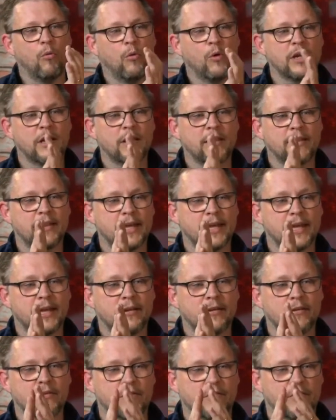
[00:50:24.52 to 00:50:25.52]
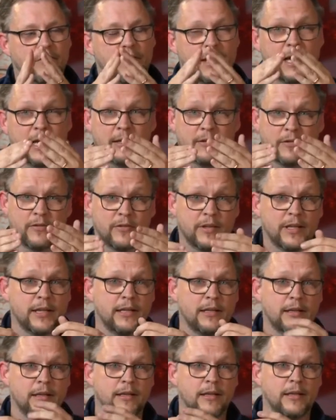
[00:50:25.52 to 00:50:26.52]
one of the things that's
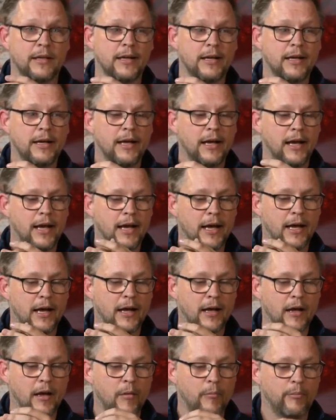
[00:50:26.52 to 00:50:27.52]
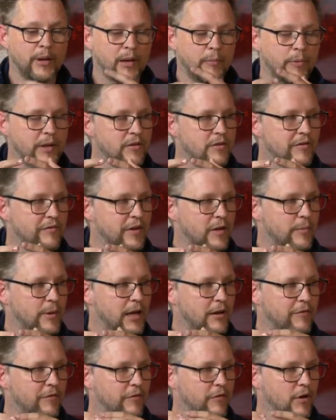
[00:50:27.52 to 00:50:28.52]
still a big piece of
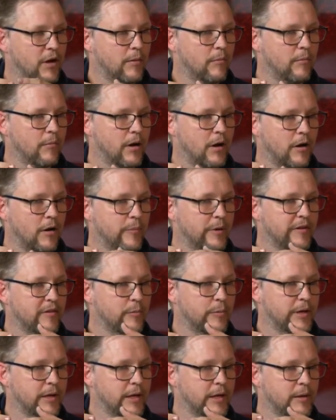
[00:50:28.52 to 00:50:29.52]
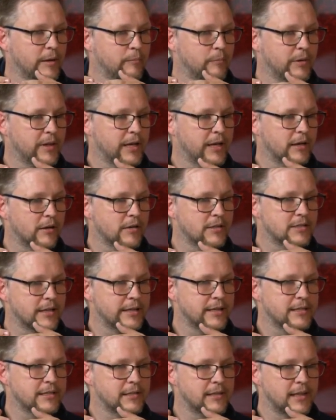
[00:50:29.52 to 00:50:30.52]
feedback from our PvP players
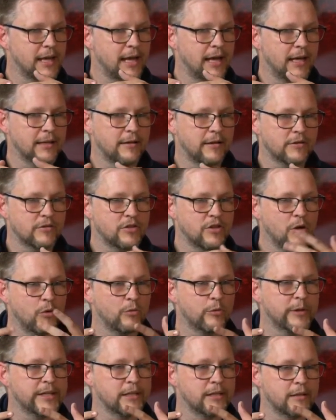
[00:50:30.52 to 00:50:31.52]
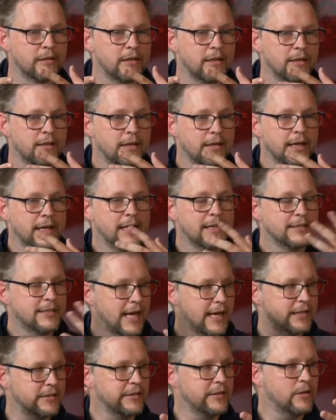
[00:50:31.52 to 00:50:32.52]
is that there's no real
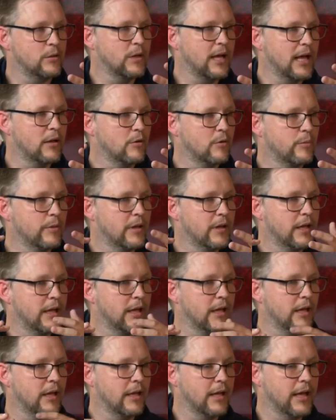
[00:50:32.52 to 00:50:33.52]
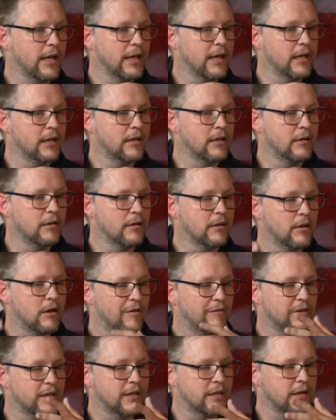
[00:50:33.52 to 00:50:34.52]
tactical counterplay in
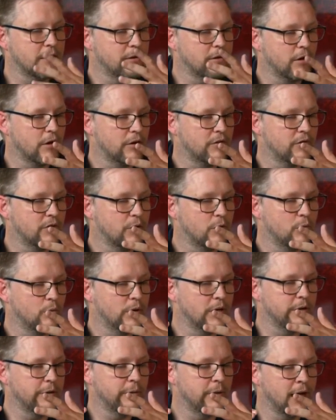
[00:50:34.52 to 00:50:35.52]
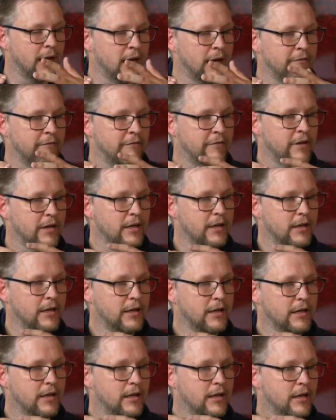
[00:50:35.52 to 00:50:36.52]
Conflict and in Dark Zone when you have
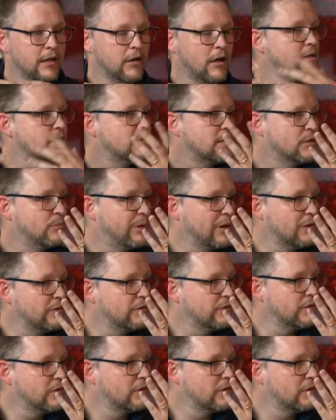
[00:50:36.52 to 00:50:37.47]
constant pulse.